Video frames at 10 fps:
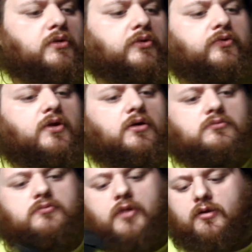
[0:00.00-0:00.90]
So
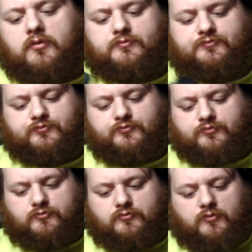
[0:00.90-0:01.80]
yeah,
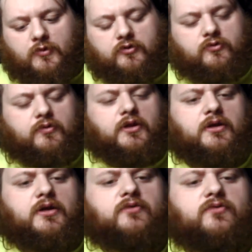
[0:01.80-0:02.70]
it's a really
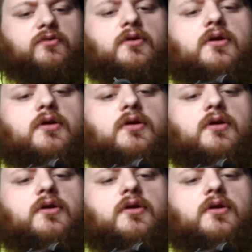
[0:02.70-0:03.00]
nice